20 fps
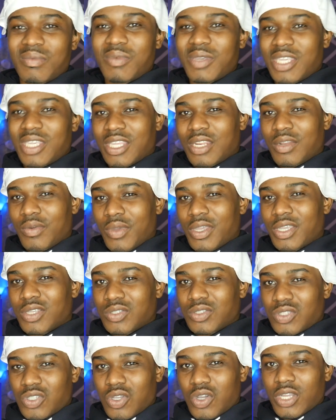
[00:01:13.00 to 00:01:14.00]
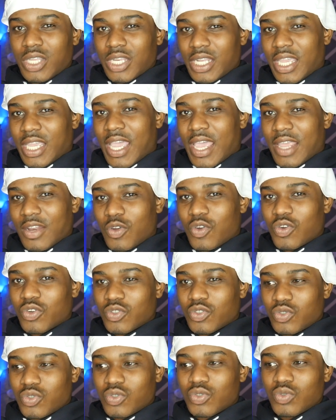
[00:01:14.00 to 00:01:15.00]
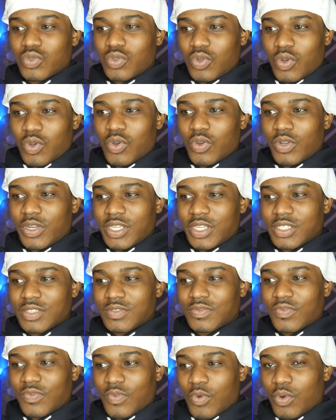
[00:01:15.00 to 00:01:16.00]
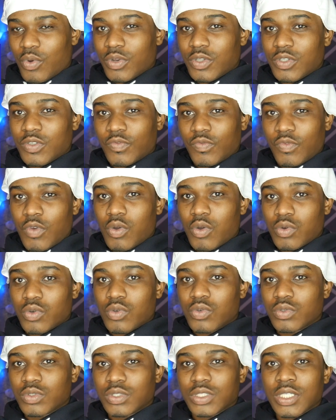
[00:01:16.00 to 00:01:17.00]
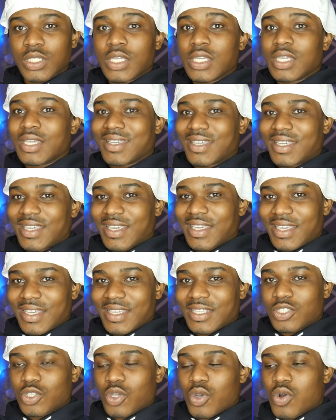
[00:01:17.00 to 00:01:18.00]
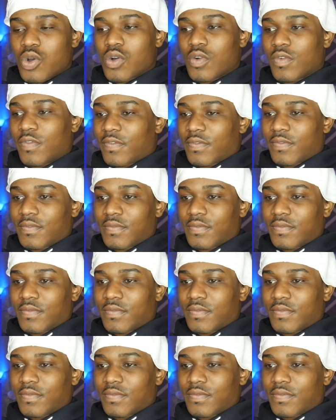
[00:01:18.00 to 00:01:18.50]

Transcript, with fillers: beginning where he was talking, they had auto tune on his on his vocals. It's off.